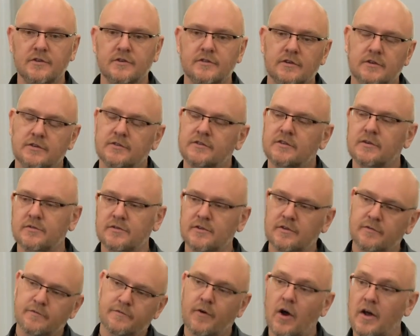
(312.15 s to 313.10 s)

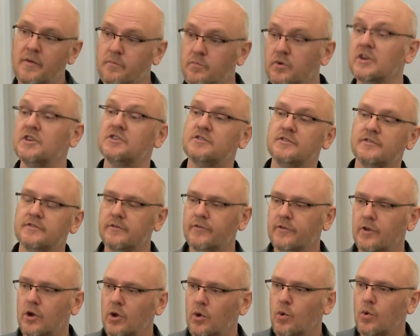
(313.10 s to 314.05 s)
to find breaches
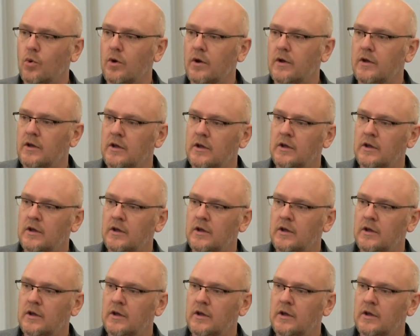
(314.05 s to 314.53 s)
in the law.